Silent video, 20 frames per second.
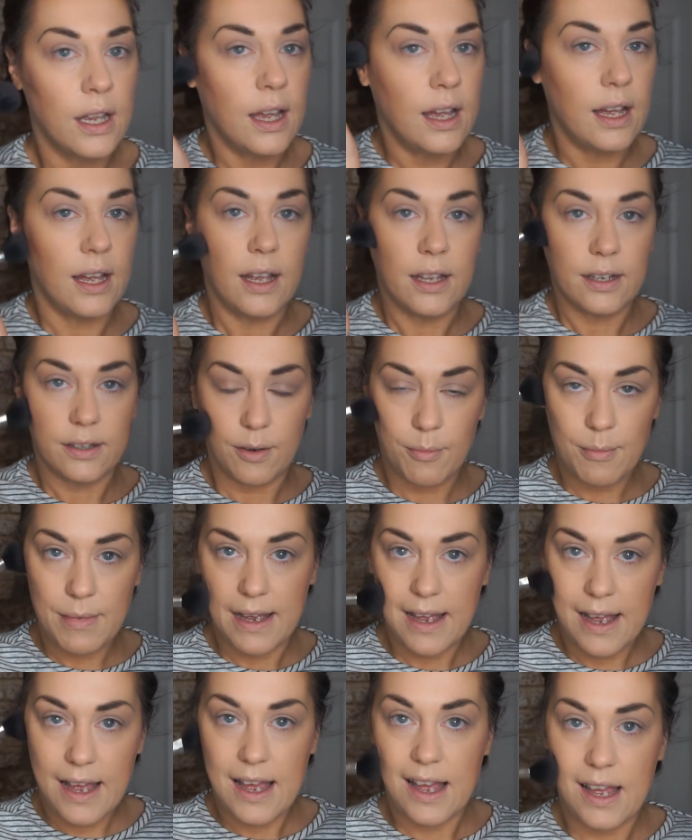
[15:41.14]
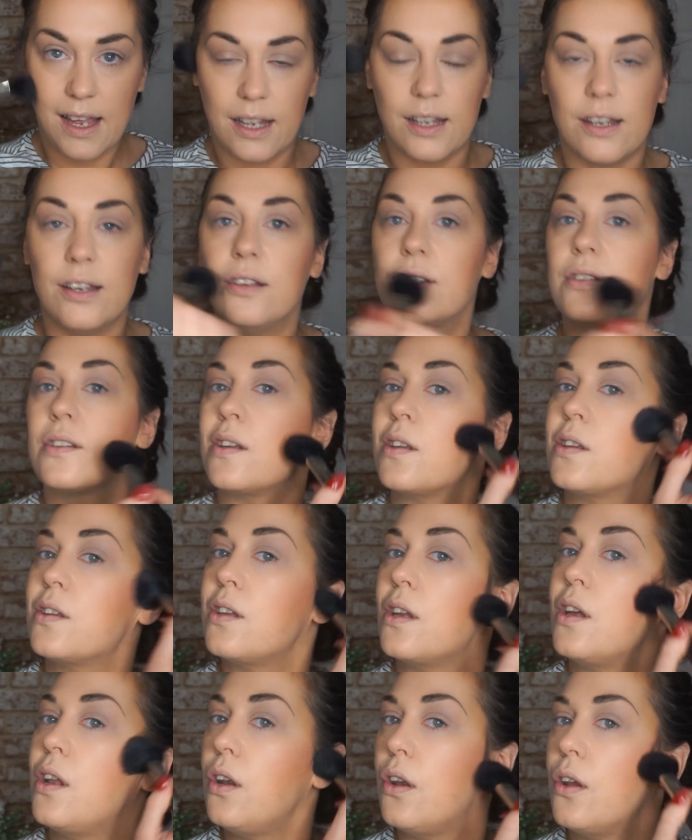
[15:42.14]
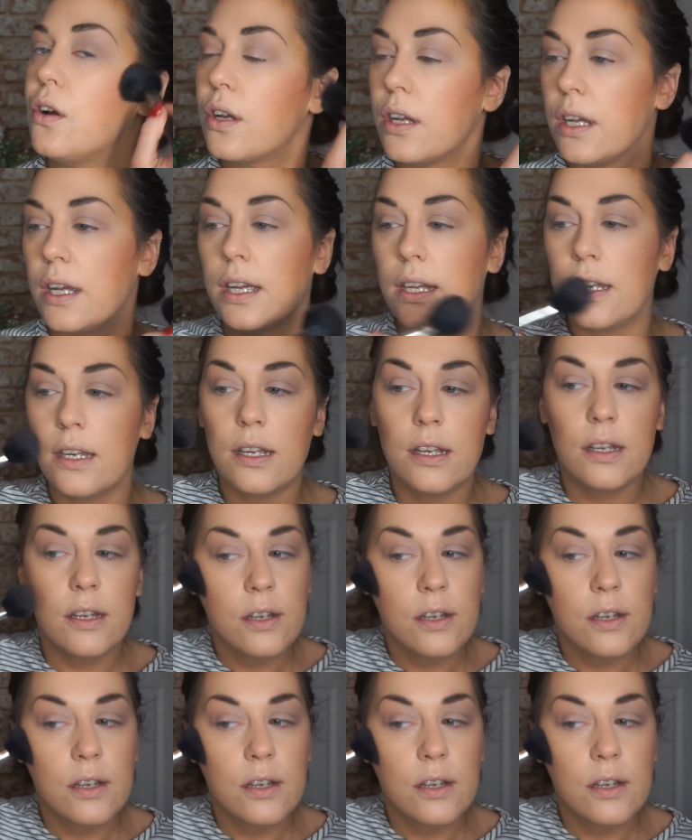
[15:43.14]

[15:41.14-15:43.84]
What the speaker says: And my eyes are still looking